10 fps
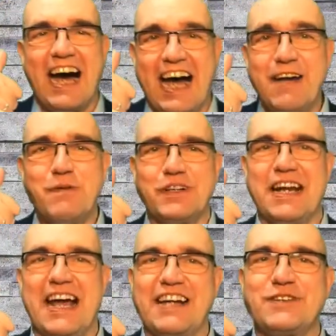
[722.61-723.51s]
I would
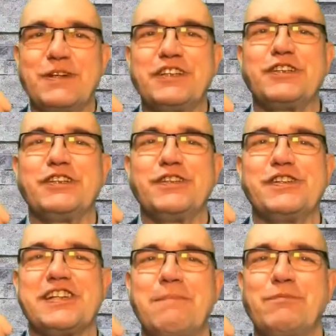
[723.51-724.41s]
like to
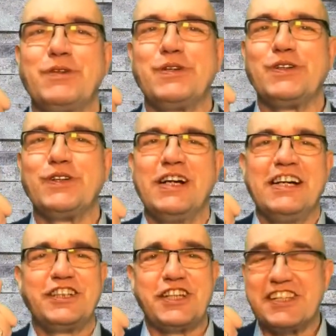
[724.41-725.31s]
introduce him to you.
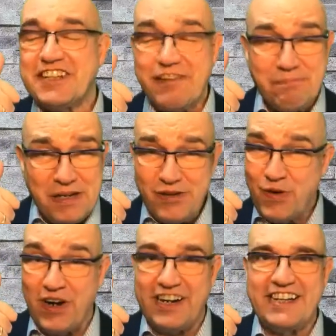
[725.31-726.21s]
Just give me
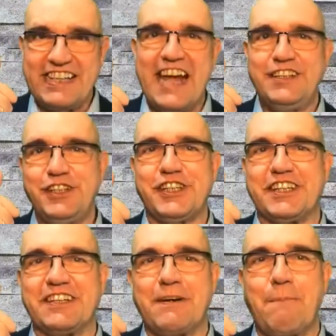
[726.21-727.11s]
your
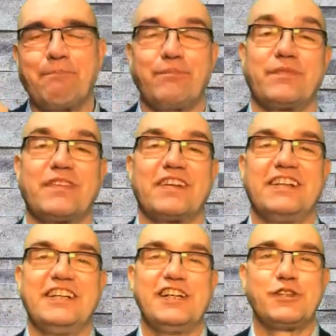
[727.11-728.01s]
attention."
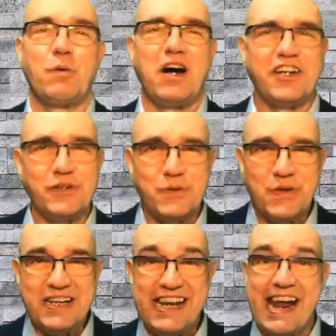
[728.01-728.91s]
So what are you
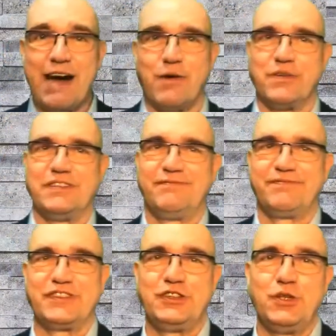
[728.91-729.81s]
doing now?
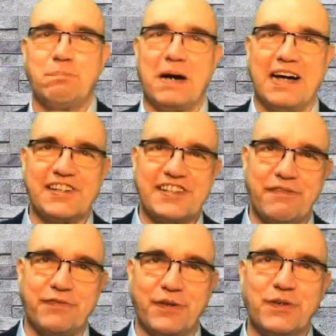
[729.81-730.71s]
You pass the
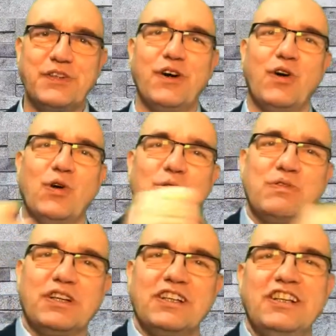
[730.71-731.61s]
phone
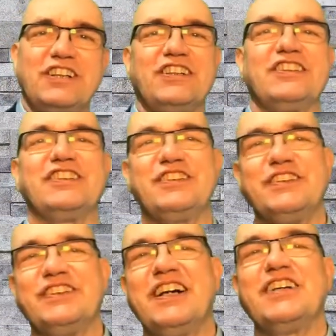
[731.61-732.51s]
over
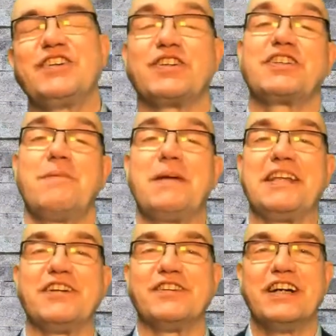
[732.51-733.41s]
onto Dr.
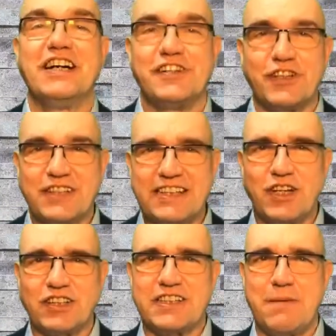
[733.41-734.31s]
Emilio, so that
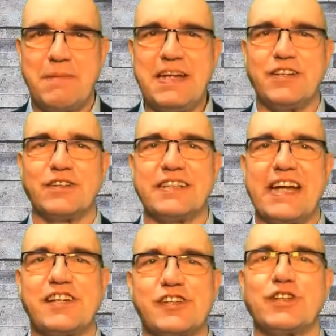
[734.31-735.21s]
Dr. Emilio
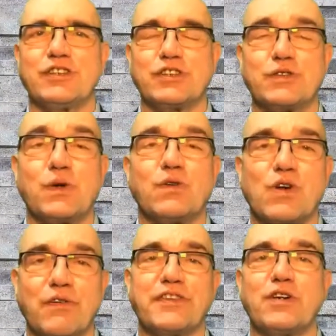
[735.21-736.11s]
takes control
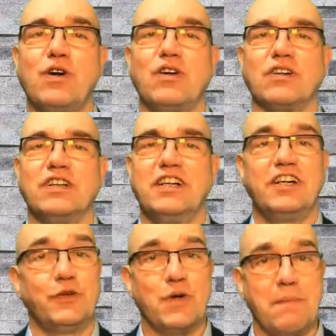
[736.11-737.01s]
of the call.
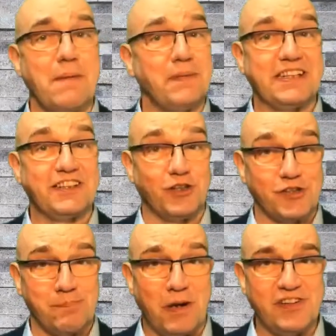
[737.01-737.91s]
Remember that your
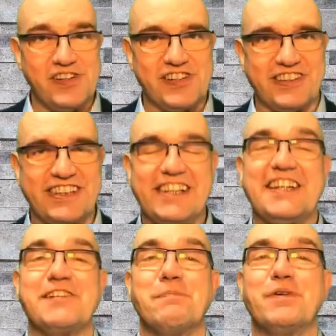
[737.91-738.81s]
sponsor
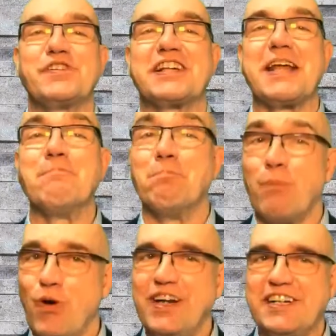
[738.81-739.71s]
is mostly
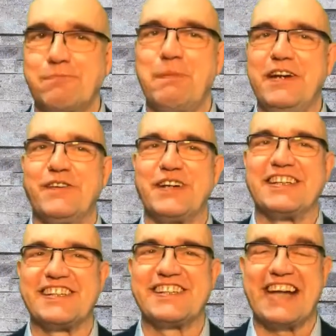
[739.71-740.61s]
more
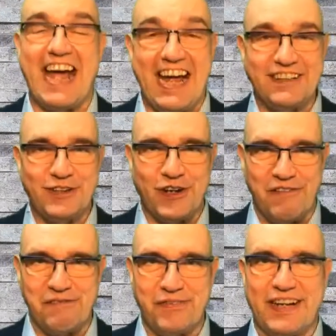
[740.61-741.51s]
experienced and
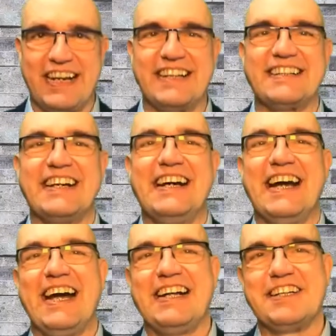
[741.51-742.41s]
confident
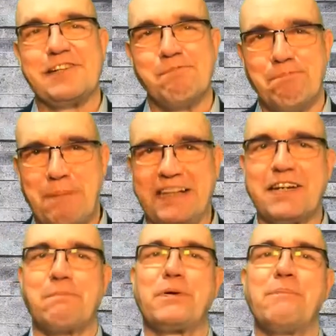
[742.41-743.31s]
and is
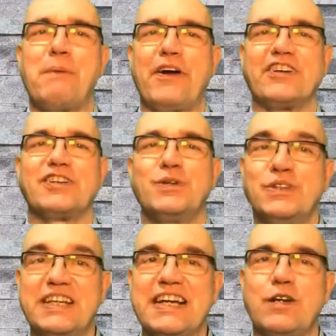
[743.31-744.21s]
better prepared to
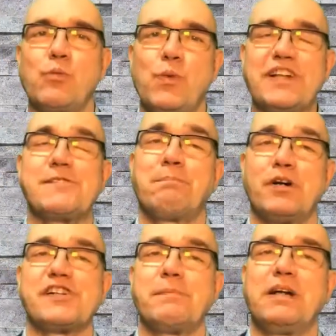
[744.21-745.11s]
deal with
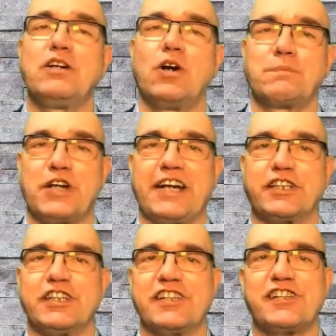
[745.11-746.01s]
possible
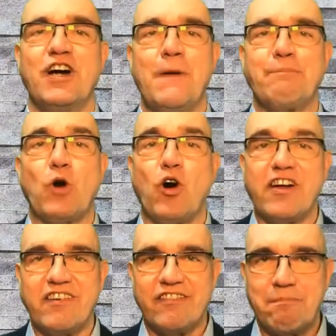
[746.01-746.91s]
objections, or
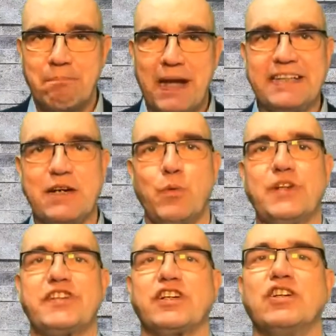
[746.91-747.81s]
even better
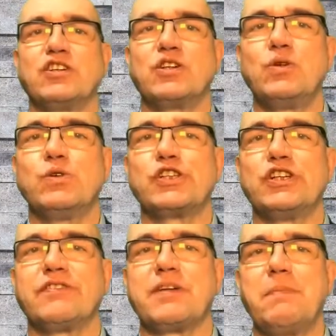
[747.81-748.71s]
with the conclusion
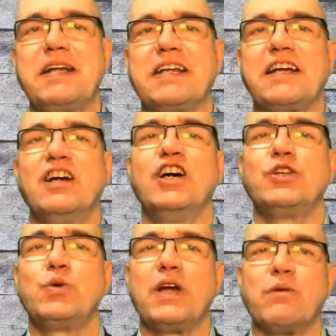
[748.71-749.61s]
of the meeting
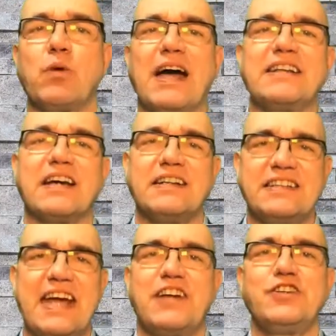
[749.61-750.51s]
to invite
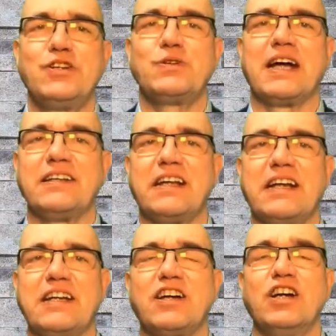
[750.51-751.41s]
their new
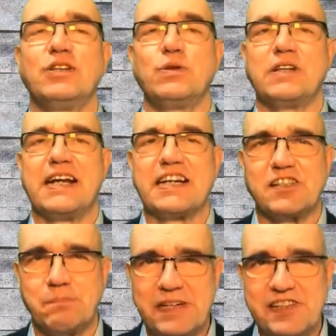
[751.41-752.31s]
candidate to the
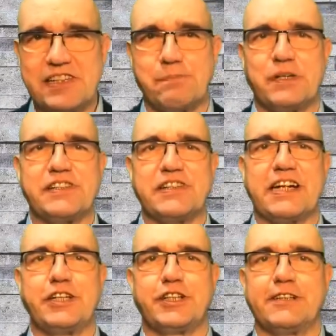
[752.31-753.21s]
next business
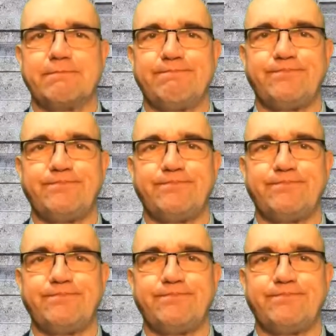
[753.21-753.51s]
presentation.